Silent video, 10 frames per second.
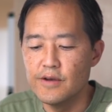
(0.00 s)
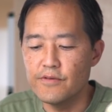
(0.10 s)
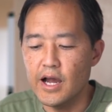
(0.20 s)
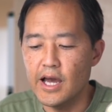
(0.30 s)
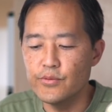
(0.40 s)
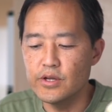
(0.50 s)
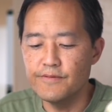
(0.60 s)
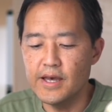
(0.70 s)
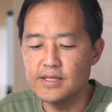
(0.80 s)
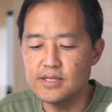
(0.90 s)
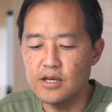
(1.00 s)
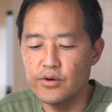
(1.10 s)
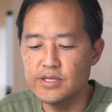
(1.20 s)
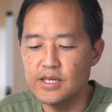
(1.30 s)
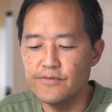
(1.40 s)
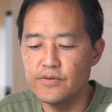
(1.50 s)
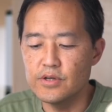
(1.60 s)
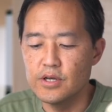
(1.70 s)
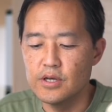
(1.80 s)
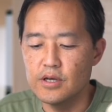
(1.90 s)
For high wind events, it's always safer
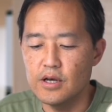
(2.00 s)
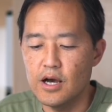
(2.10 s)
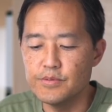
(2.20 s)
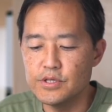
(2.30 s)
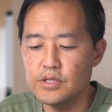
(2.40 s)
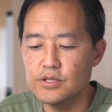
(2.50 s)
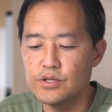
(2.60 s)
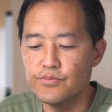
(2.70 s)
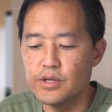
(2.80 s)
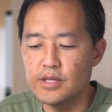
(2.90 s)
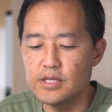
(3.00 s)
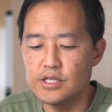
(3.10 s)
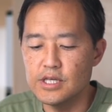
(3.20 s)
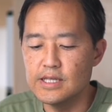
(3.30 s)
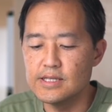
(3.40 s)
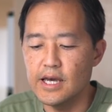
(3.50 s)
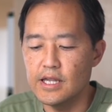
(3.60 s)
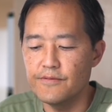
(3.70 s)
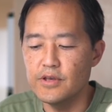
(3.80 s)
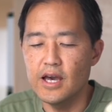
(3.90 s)
option to bring the dish inside
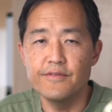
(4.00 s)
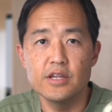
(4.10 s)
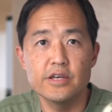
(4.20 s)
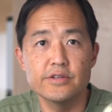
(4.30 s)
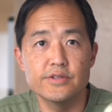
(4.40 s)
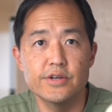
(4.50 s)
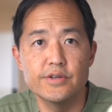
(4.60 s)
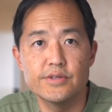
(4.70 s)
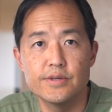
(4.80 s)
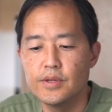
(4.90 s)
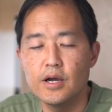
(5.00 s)
if you have any concerns.